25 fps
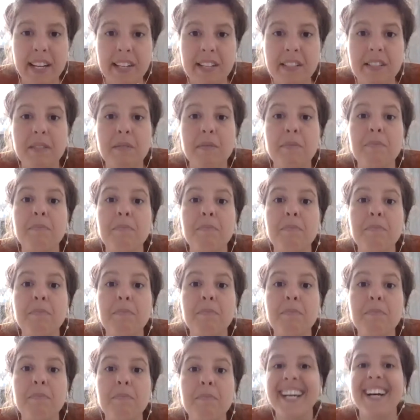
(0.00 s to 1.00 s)
things
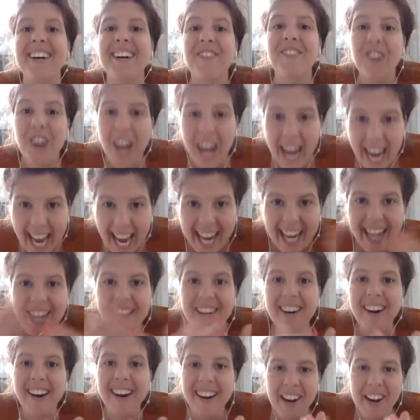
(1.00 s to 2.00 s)
were
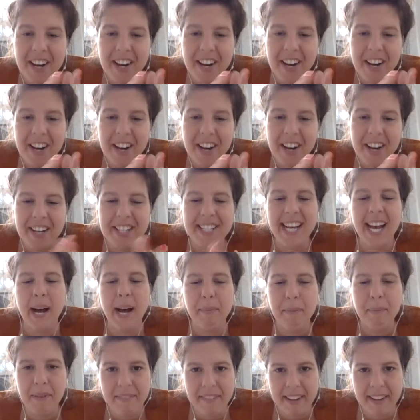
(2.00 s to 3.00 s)
added on
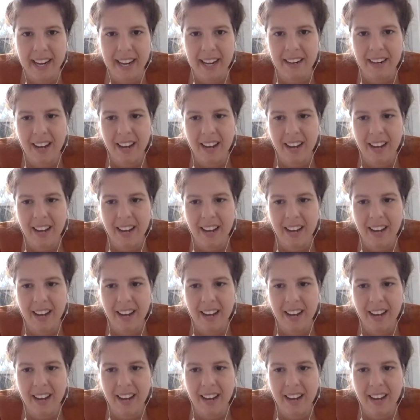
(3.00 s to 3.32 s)
top of it.